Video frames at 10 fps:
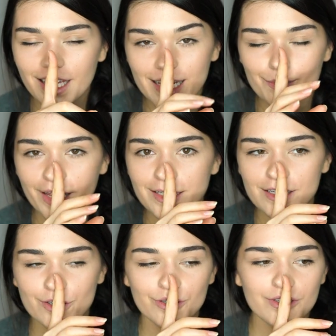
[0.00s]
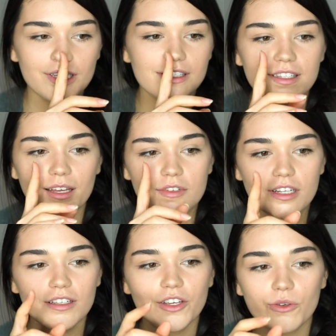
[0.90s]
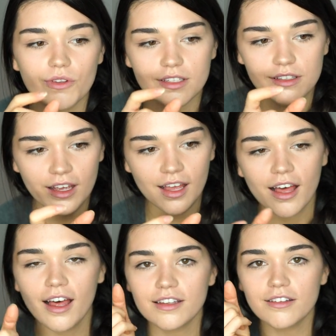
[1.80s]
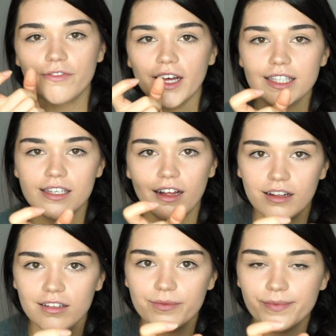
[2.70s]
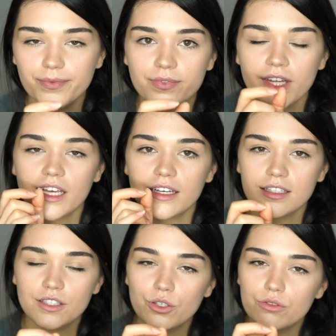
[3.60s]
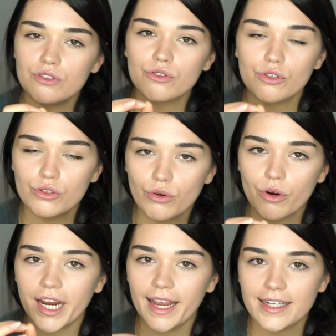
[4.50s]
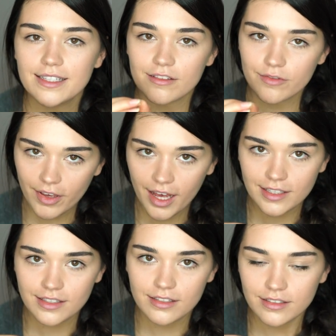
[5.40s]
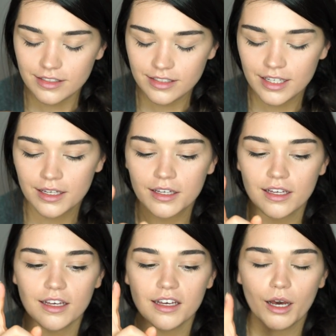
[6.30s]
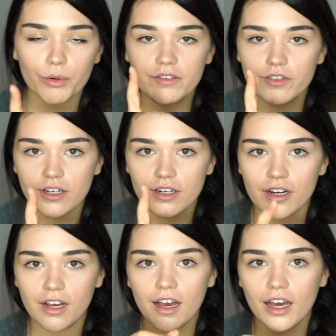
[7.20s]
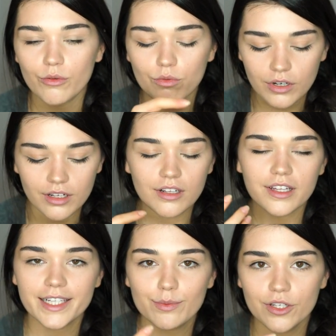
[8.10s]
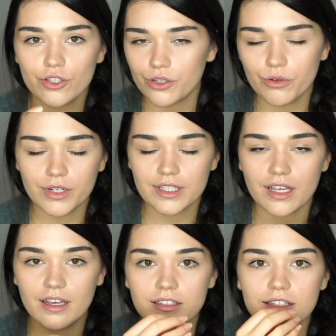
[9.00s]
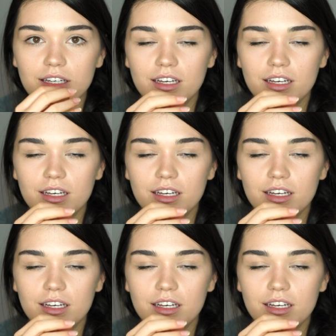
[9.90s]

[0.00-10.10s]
again, pay attention to this. I'm telling you that the fat cell is used to store excess fat. However, I will explain to you in a second